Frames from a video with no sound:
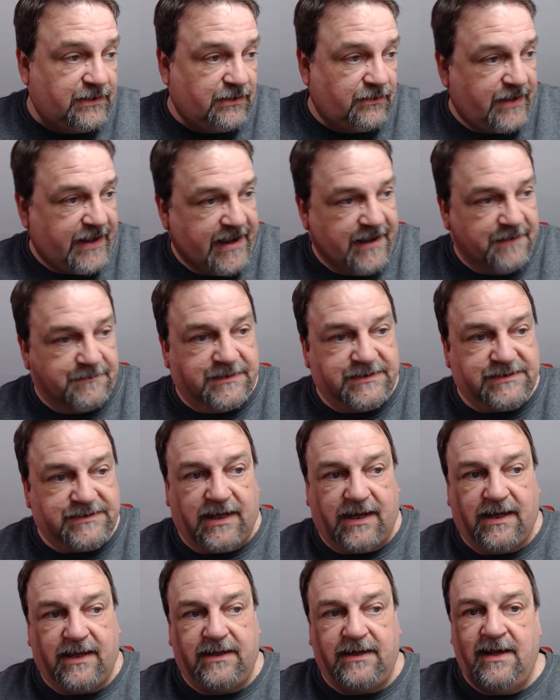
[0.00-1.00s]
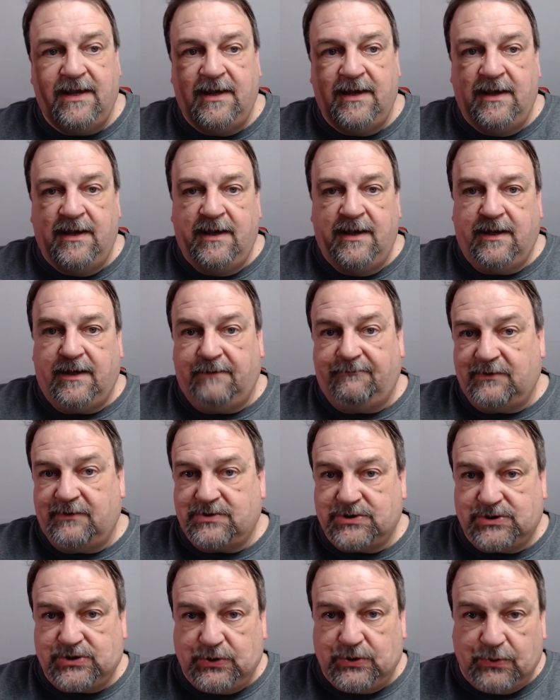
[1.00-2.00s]
Amazon, if you
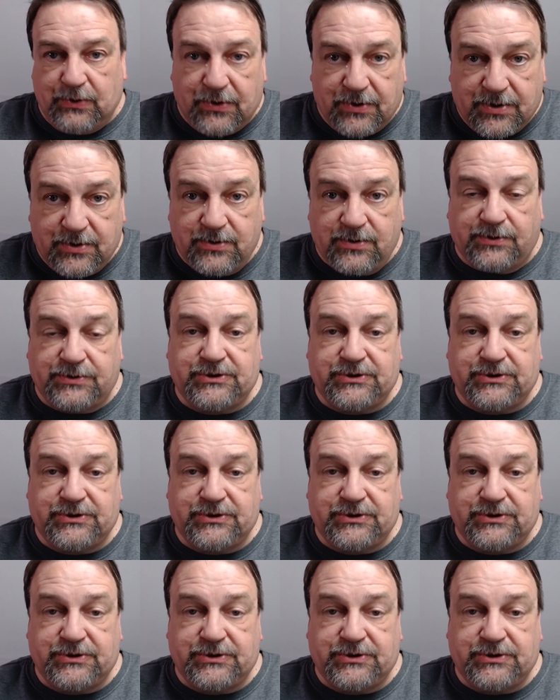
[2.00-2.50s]
just do a Google